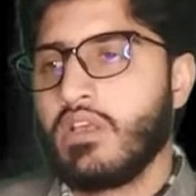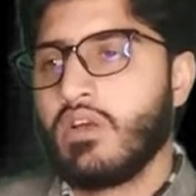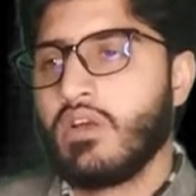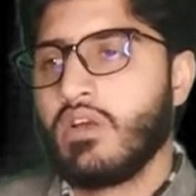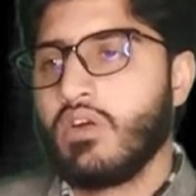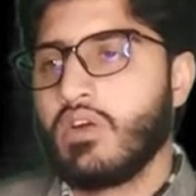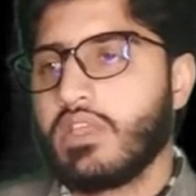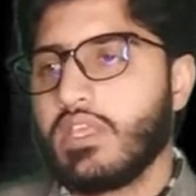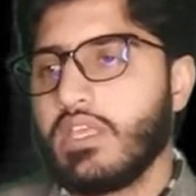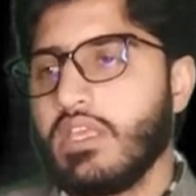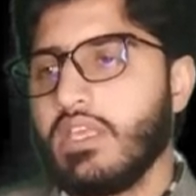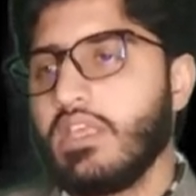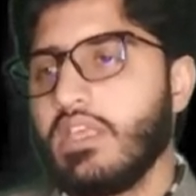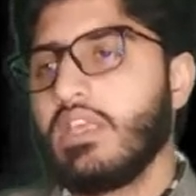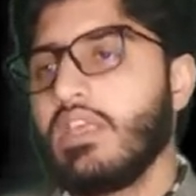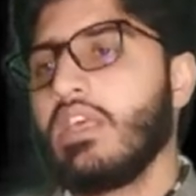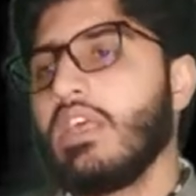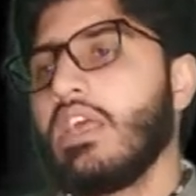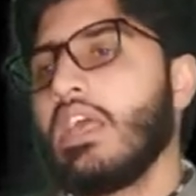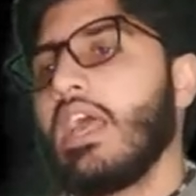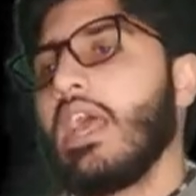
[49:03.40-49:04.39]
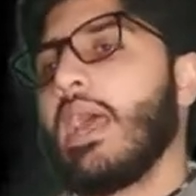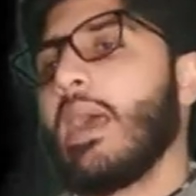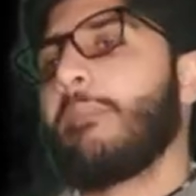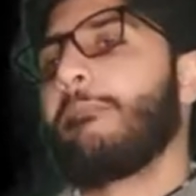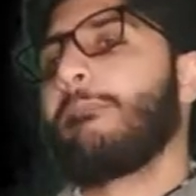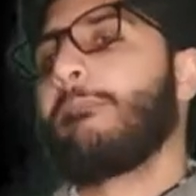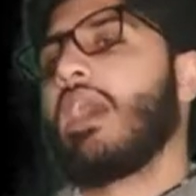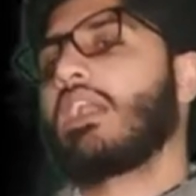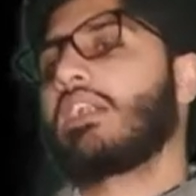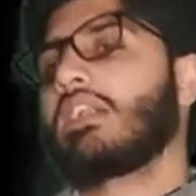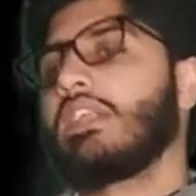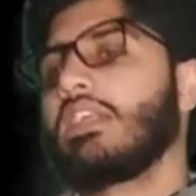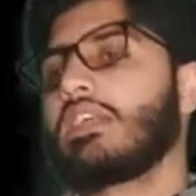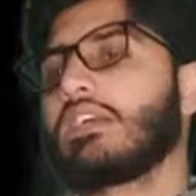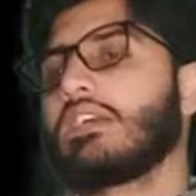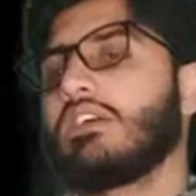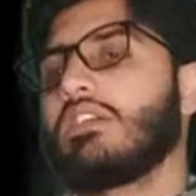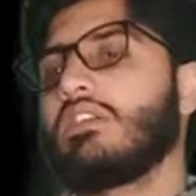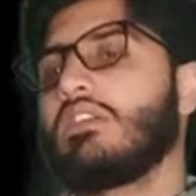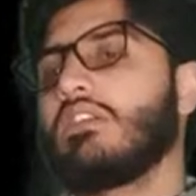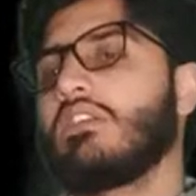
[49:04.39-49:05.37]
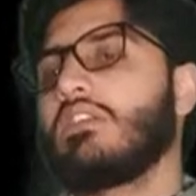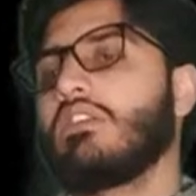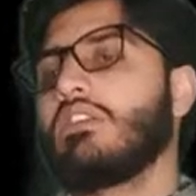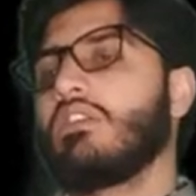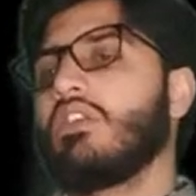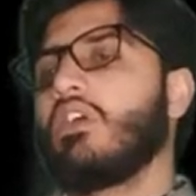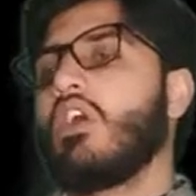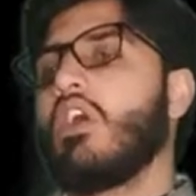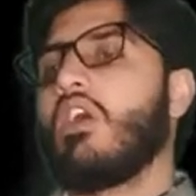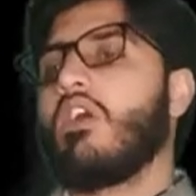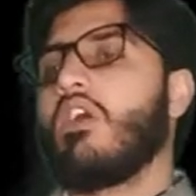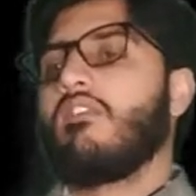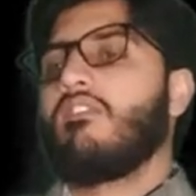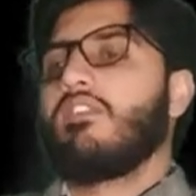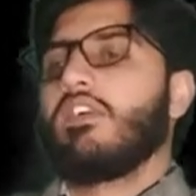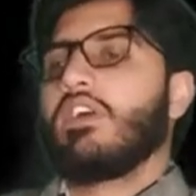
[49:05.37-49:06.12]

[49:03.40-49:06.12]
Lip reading: Okay. A particle of